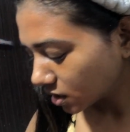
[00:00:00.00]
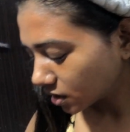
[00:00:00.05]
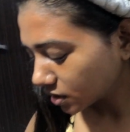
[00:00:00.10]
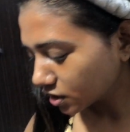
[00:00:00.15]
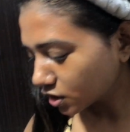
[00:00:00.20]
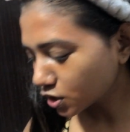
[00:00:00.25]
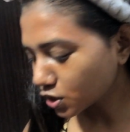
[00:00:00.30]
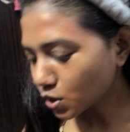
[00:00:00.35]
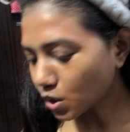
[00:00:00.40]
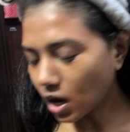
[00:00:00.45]

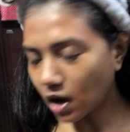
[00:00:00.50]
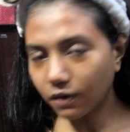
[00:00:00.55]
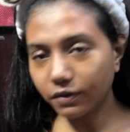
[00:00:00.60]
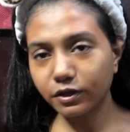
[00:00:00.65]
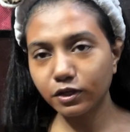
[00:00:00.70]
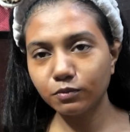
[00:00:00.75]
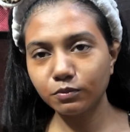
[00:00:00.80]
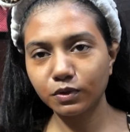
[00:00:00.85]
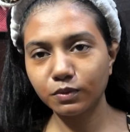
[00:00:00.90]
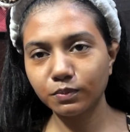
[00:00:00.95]
You know how
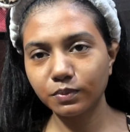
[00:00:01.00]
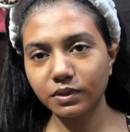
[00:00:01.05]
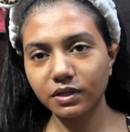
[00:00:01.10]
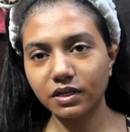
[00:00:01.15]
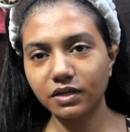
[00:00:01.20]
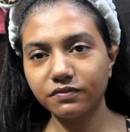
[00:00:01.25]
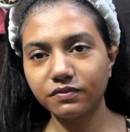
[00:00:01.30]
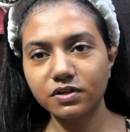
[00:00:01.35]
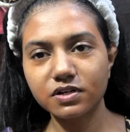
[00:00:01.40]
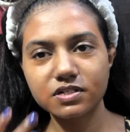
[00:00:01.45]
human
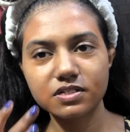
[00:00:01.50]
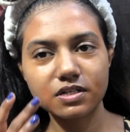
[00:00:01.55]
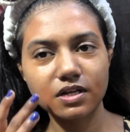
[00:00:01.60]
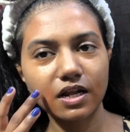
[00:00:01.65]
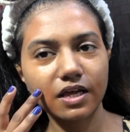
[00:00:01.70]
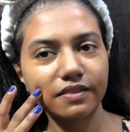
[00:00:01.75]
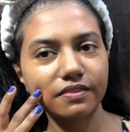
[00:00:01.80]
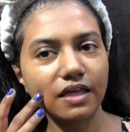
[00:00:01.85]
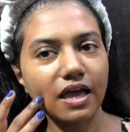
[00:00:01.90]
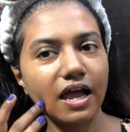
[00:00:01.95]
behaviors are
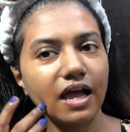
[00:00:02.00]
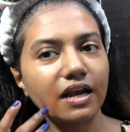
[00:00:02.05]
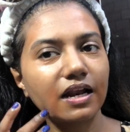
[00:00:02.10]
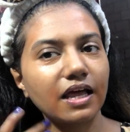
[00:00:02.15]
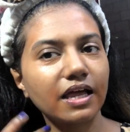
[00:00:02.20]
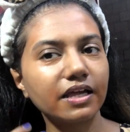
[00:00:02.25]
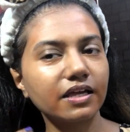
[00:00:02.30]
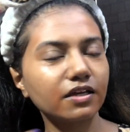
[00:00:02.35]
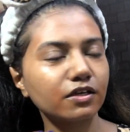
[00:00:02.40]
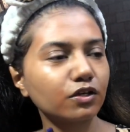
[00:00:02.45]
like that,
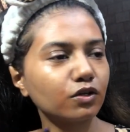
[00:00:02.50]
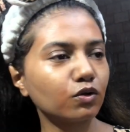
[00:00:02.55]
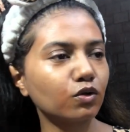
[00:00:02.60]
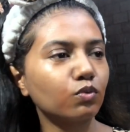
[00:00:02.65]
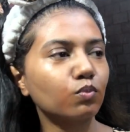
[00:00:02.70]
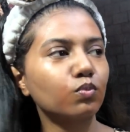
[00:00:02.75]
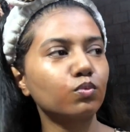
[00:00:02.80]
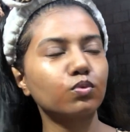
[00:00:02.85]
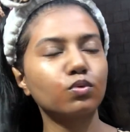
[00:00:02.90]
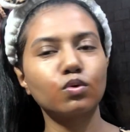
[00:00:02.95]
like, you know,
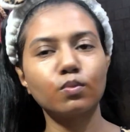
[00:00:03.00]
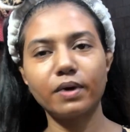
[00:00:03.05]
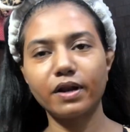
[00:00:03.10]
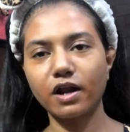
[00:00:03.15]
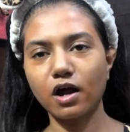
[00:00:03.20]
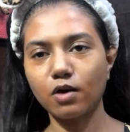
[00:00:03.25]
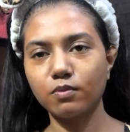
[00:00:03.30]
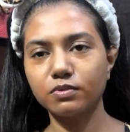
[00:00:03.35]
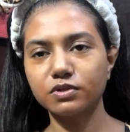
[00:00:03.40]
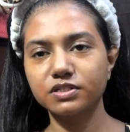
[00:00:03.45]
no matter
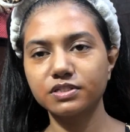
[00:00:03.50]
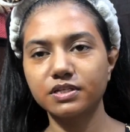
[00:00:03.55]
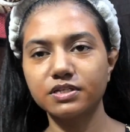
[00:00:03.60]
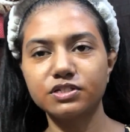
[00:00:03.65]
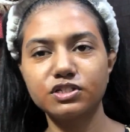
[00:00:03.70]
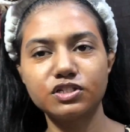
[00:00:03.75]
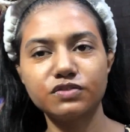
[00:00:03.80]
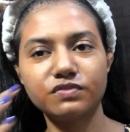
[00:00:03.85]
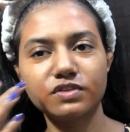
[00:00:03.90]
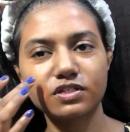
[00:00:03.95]
how much they
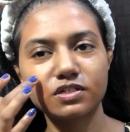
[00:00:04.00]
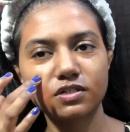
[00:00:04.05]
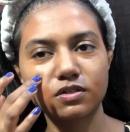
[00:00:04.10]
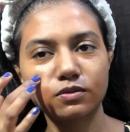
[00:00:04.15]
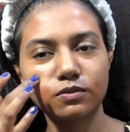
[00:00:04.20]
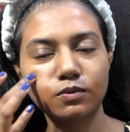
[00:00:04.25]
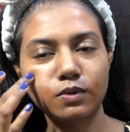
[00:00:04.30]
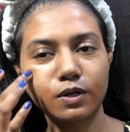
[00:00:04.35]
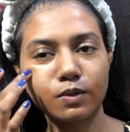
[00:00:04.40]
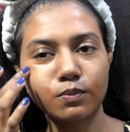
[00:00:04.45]
achieve, they still
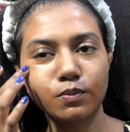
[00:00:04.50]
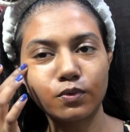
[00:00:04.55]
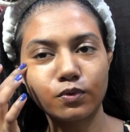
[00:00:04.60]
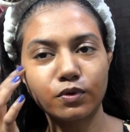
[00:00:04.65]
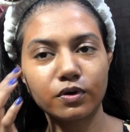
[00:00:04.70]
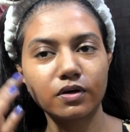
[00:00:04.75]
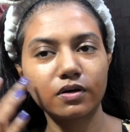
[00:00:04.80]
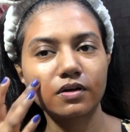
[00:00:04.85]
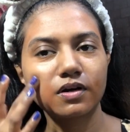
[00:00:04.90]
want more.